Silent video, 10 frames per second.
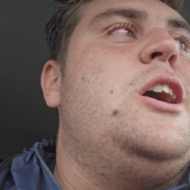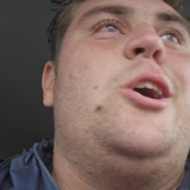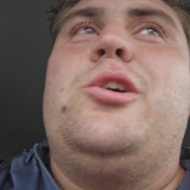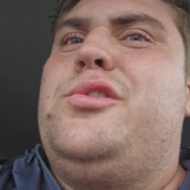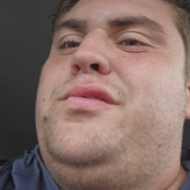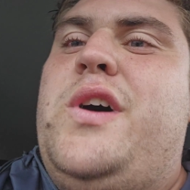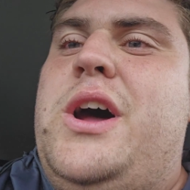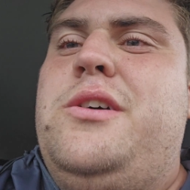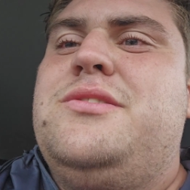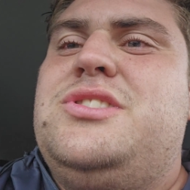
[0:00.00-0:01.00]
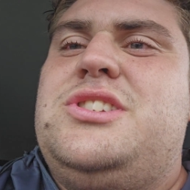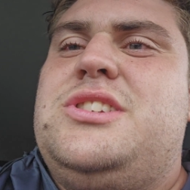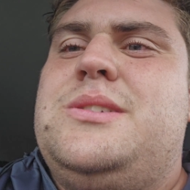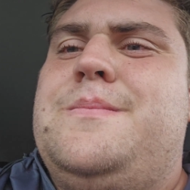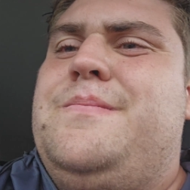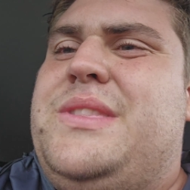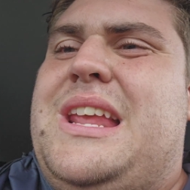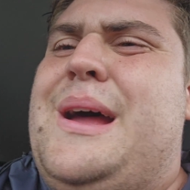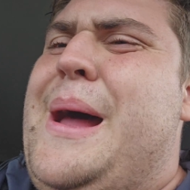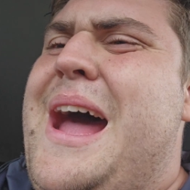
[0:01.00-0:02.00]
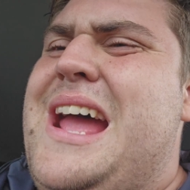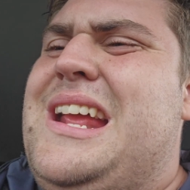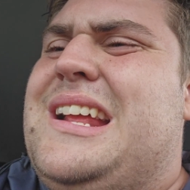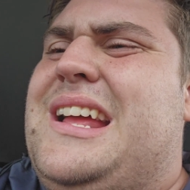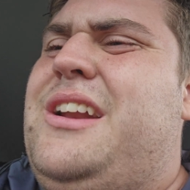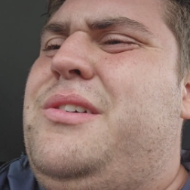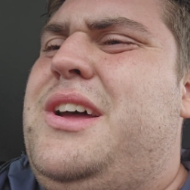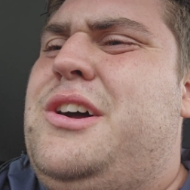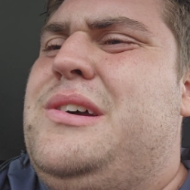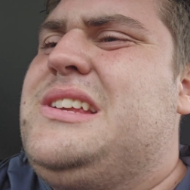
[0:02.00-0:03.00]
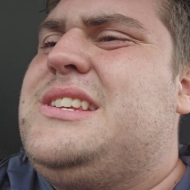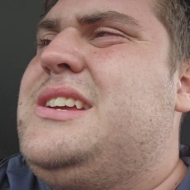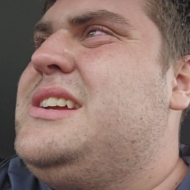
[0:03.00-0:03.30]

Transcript: old foes. I I don't know. Is it